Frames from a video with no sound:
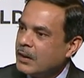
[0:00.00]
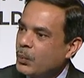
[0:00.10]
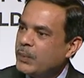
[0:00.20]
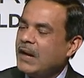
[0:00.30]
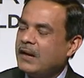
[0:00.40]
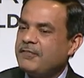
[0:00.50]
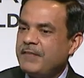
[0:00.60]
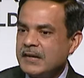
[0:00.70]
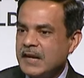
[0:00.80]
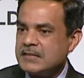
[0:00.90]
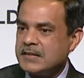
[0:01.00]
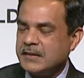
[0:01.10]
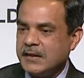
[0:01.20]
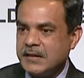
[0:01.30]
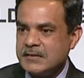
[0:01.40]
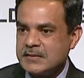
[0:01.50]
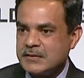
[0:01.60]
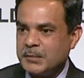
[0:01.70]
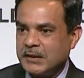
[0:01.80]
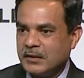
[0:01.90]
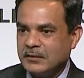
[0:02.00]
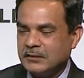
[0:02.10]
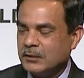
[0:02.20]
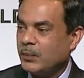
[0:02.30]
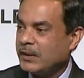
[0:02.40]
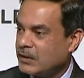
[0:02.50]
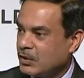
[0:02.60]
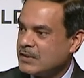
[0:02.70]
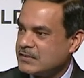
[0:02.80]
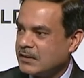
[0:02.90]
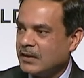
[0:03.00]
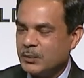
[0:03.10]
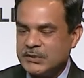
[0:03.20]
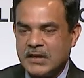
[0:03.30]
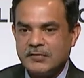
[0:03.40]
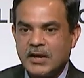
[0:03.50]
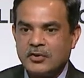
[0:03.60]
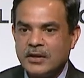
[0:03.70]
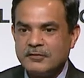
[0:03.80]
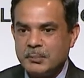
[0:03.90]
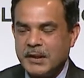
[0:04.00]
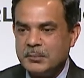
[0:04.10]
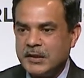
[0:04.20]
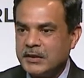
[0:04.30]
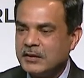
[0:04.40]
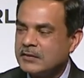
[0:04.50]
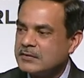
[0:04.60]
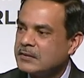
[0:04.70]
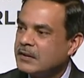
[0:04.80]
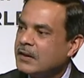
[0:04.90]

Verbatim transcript: We had a fantastic ticketing system in London with the Oyster card, which I've now run for many, many years.